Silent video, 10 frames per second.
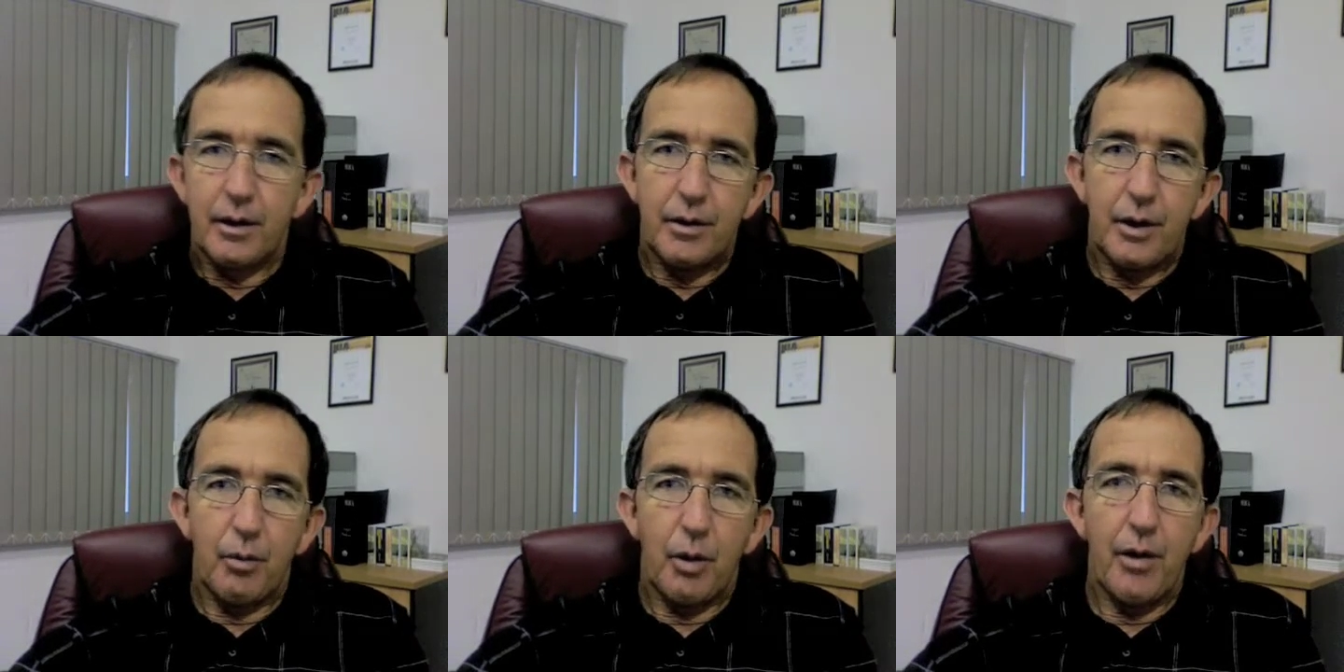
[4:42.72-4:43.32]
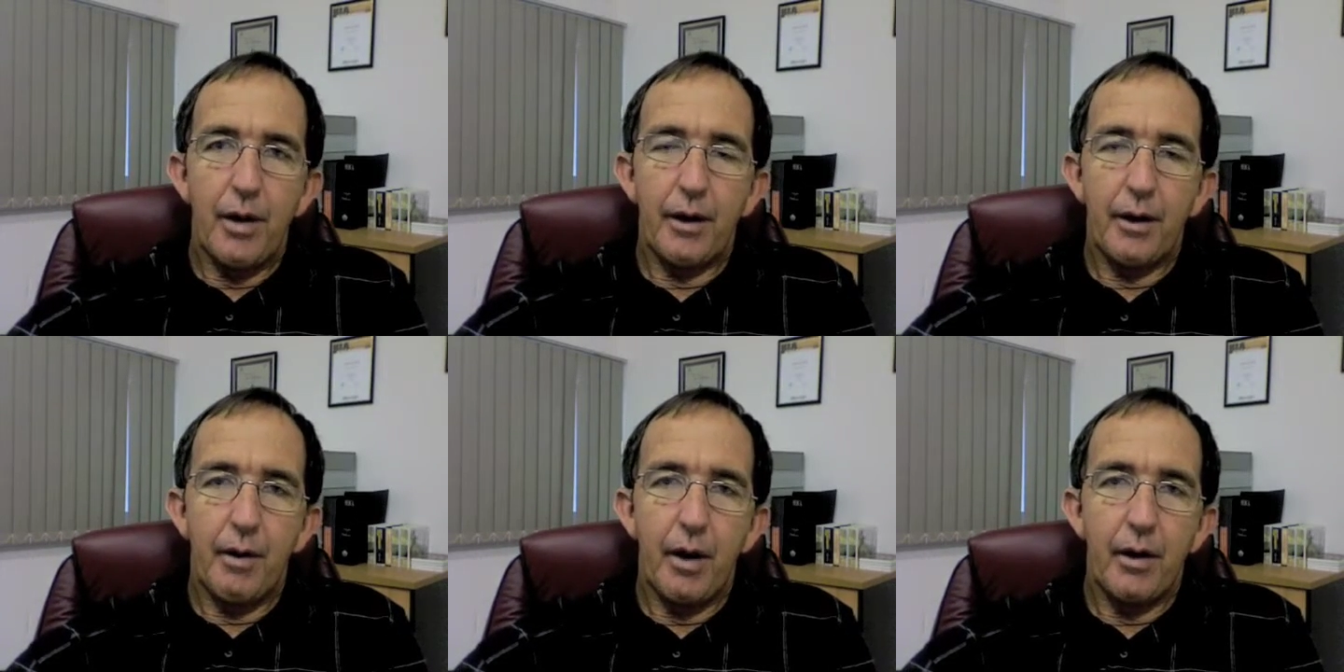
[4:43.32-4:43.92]
Joe Blow down
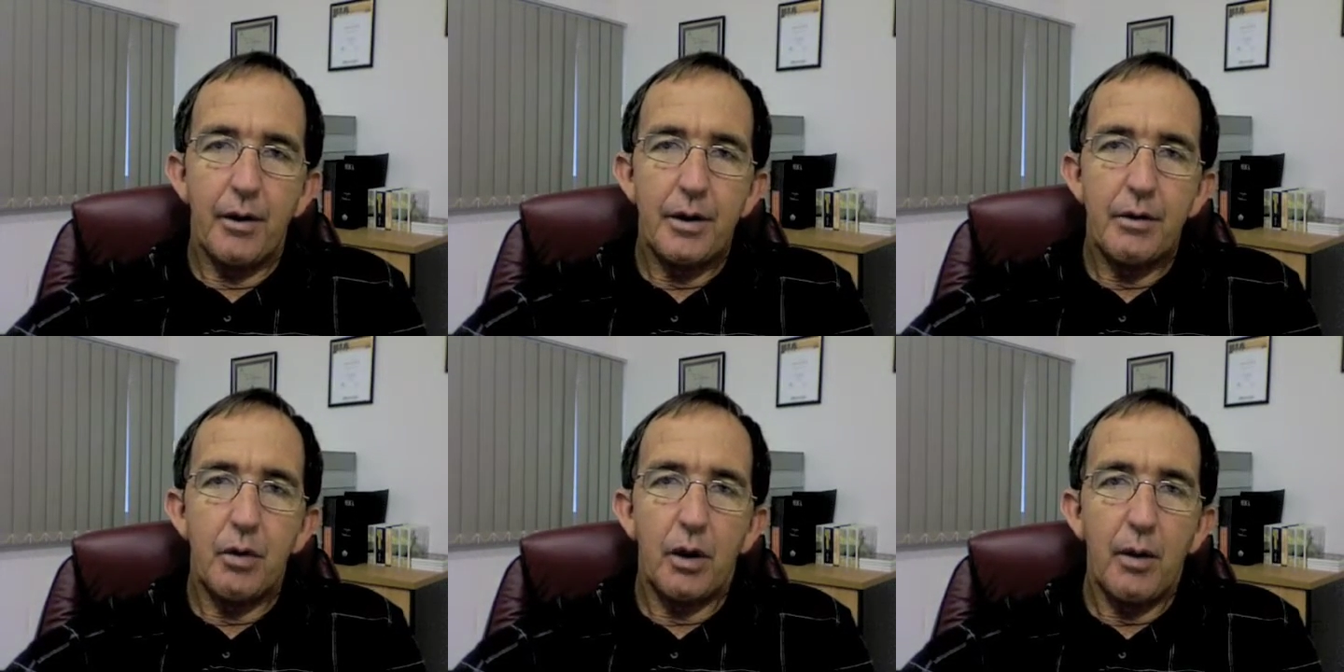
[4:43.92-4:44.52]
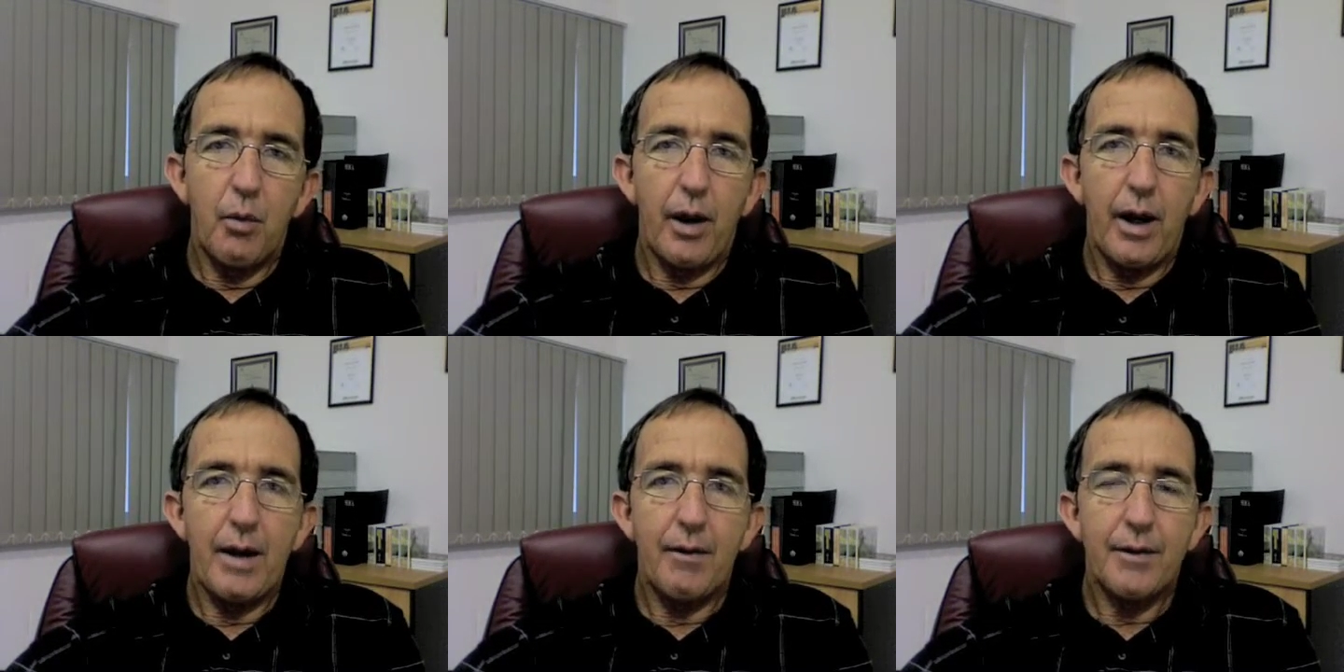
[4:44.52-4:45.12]
the road. You really want to
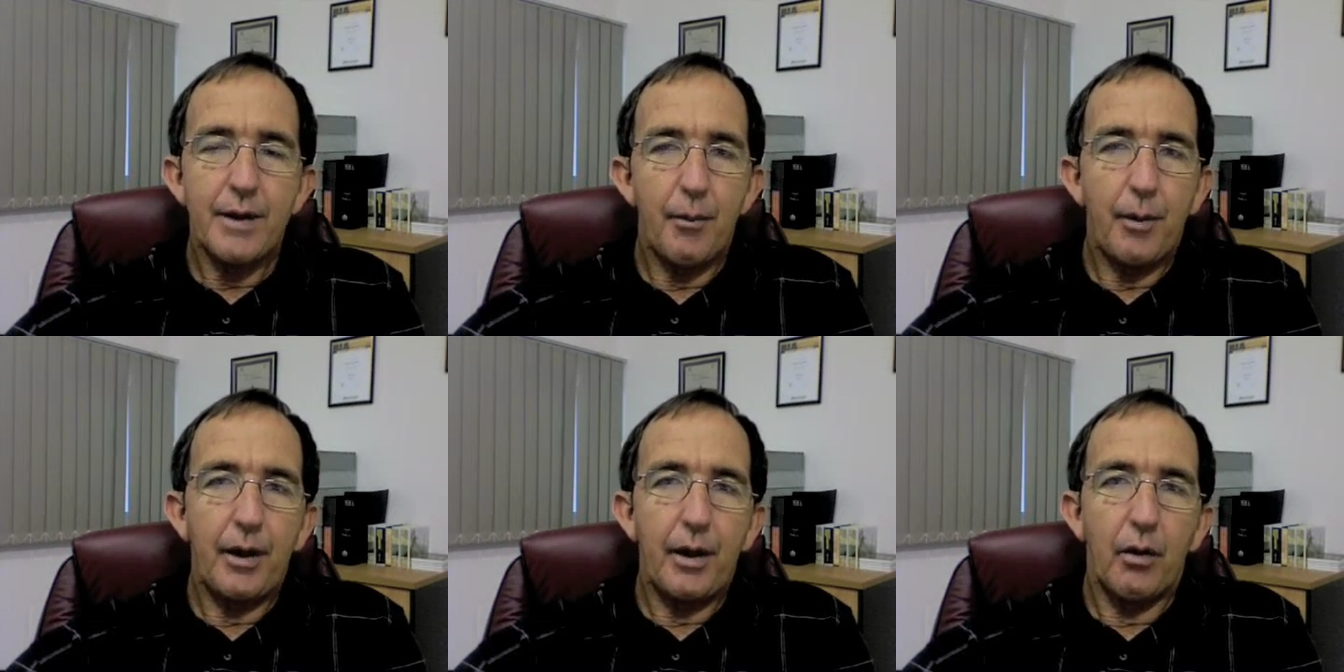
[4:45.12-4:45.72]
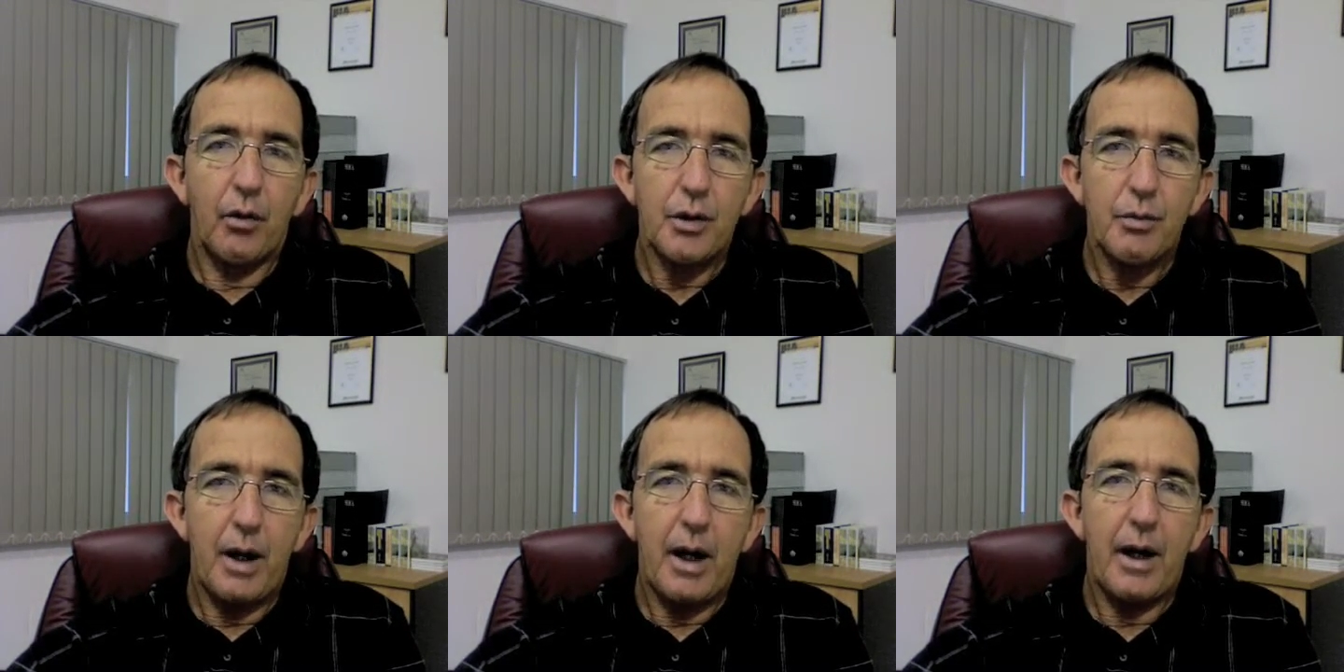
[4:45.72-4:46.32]
have something that looks
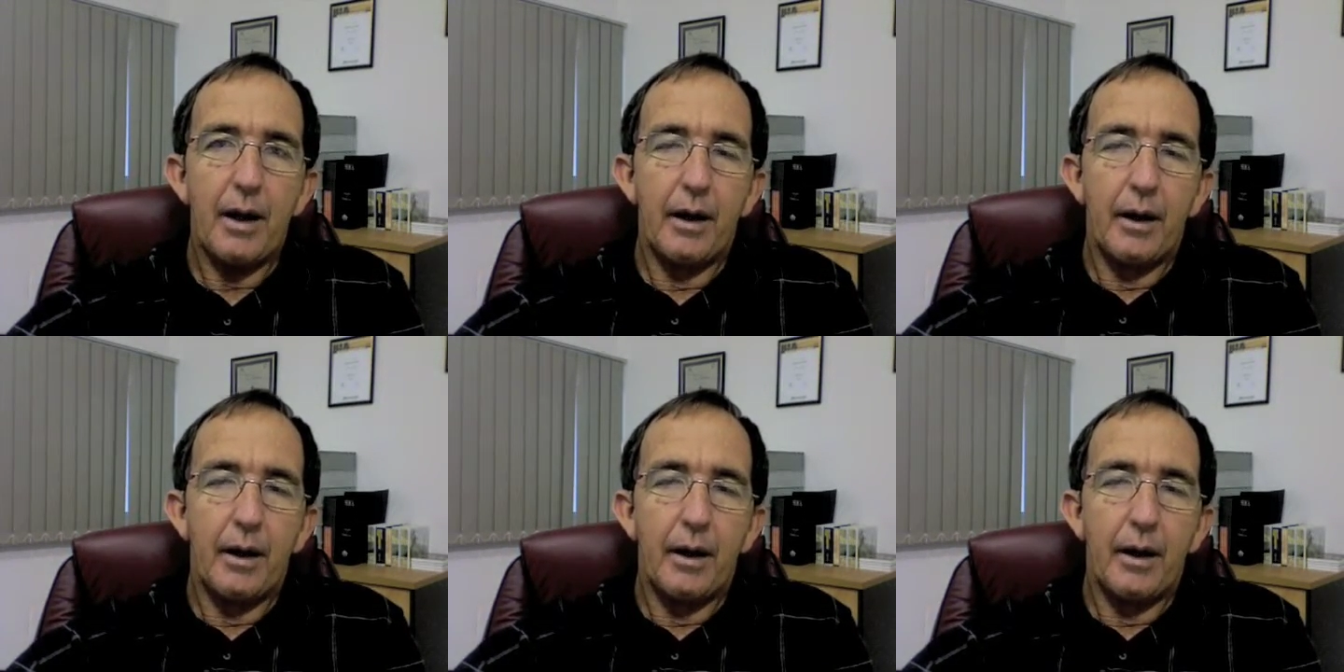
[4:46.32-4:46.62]
smart,